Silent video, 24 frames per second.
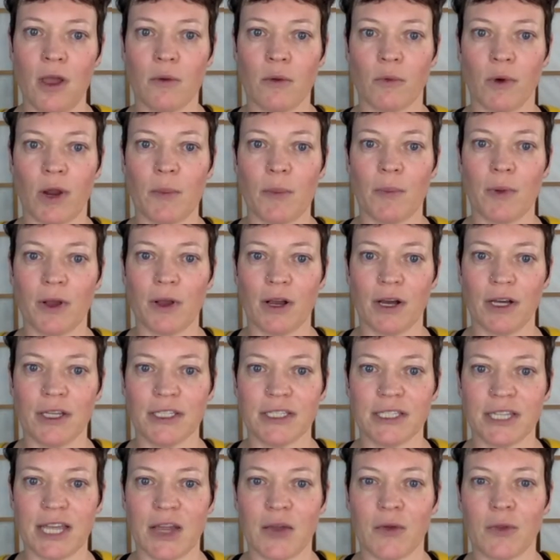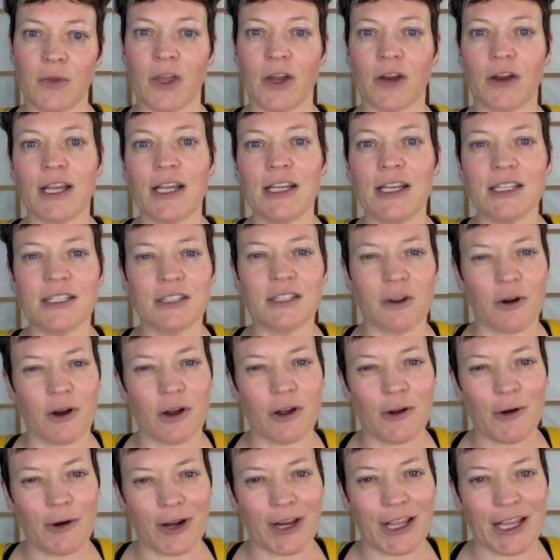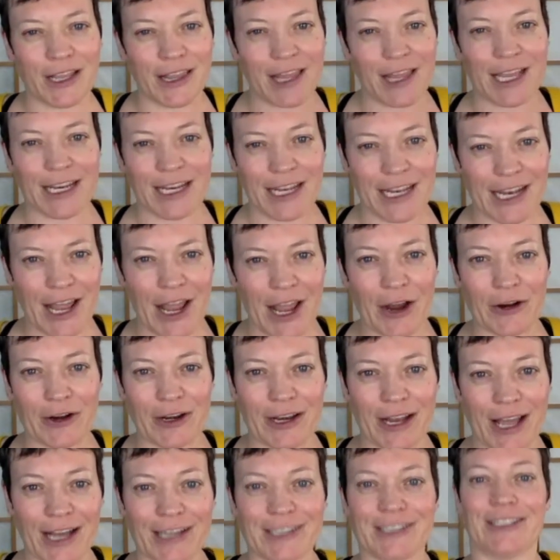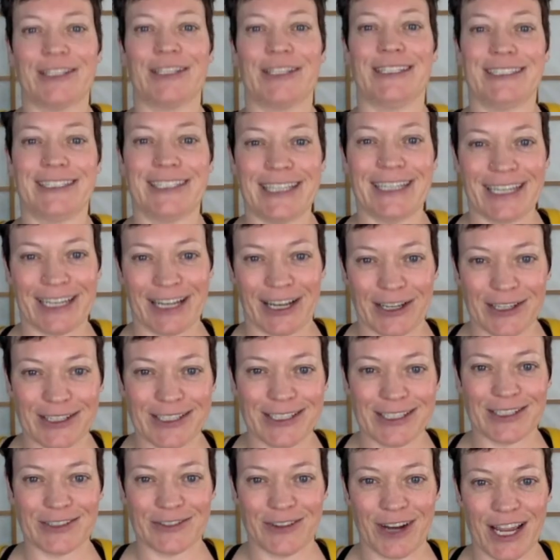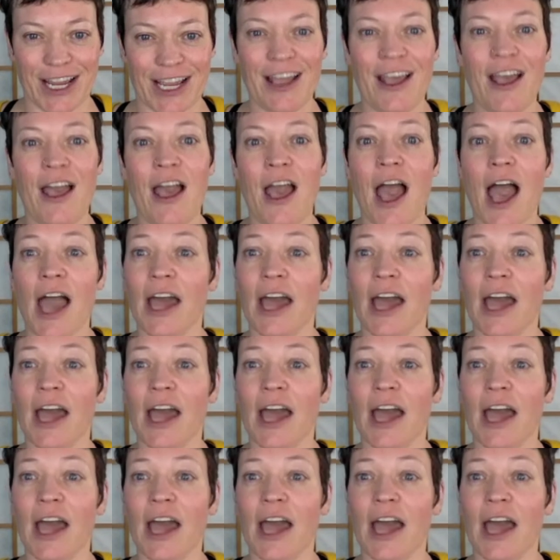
right because like there is already like an inherent excellence in us right